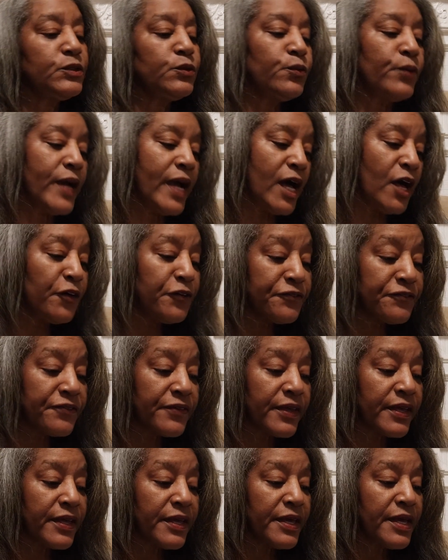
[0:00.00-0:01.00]
Ralph,
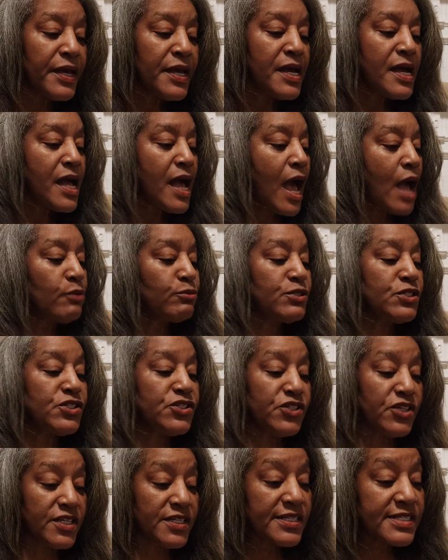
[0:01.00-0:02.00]
I was
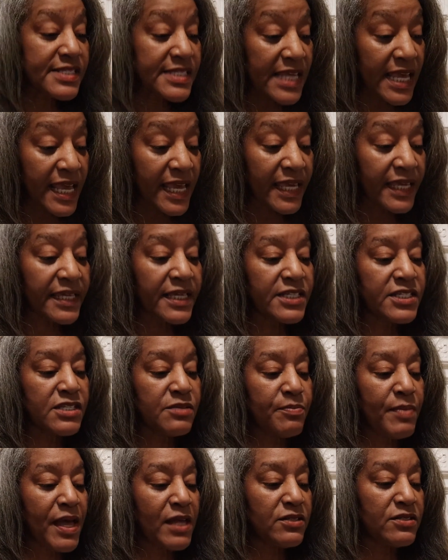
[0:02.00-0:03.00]
just saying it's
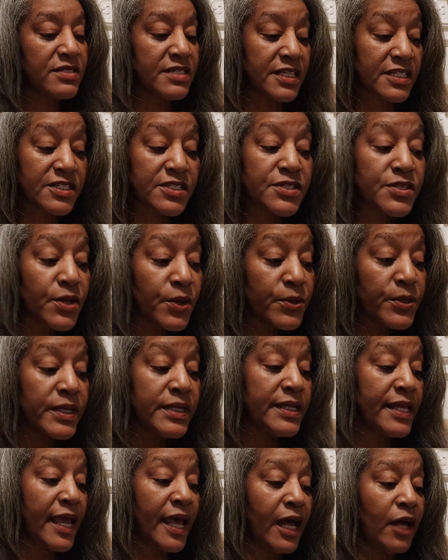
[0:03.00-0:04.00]
about 6:30
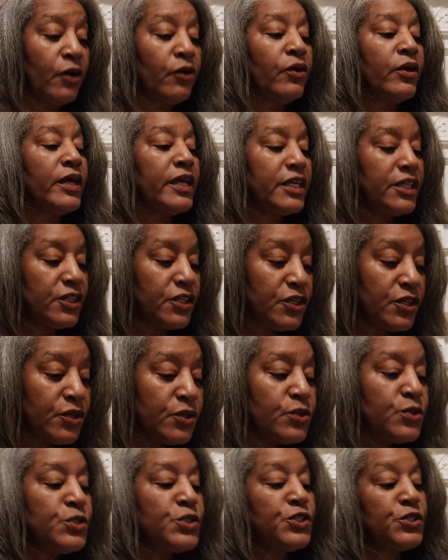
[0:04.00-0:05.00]
now.
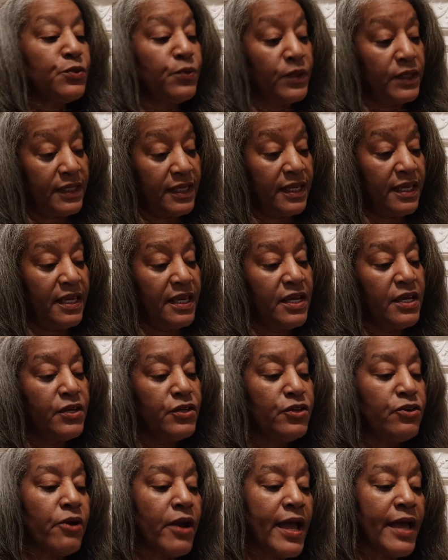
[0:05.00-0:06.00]
Usually
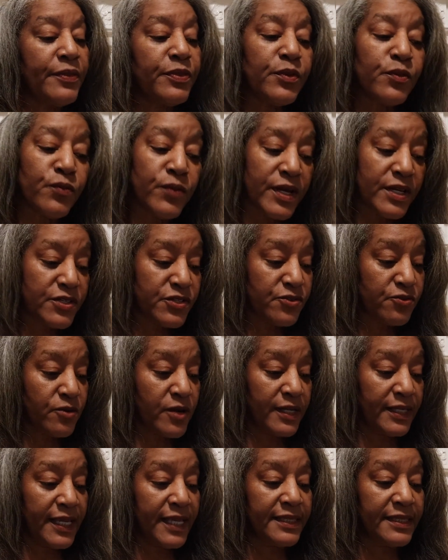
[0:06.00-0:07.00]
you're at the
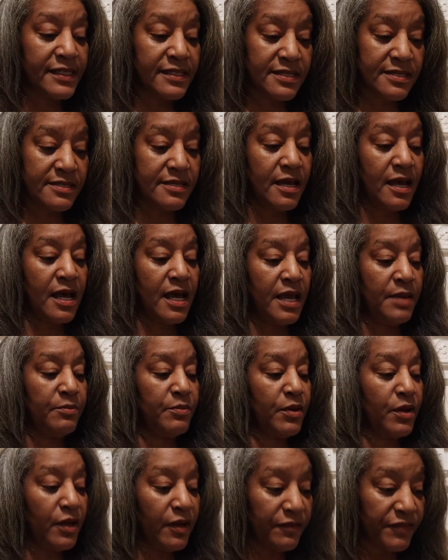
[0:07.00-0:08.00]
restaurant at this time
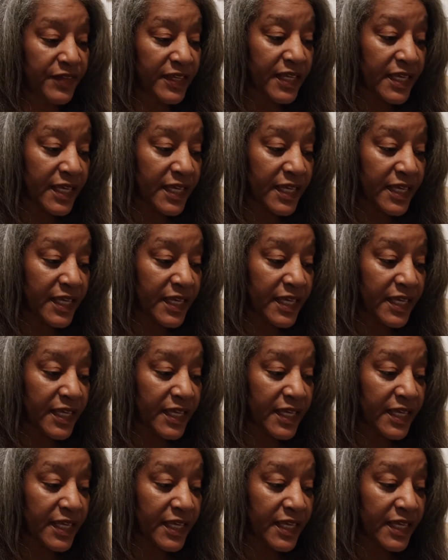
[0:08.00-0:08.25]
of the